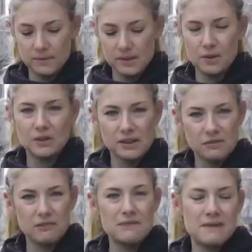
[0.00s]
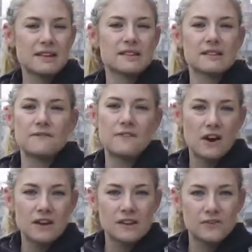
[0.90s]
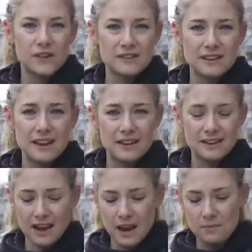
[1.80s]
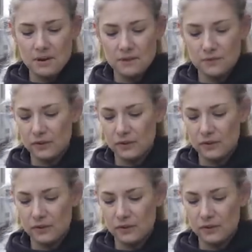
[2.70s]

So this really makes this a very sophisticated camera